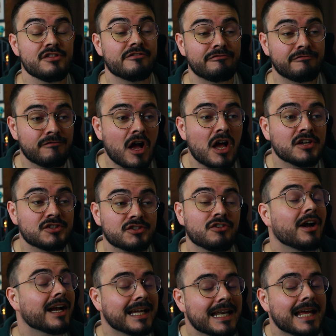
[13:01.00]
the faster
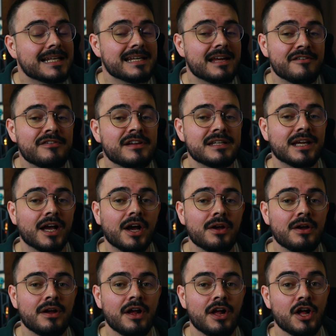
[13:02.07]
I can edit a video,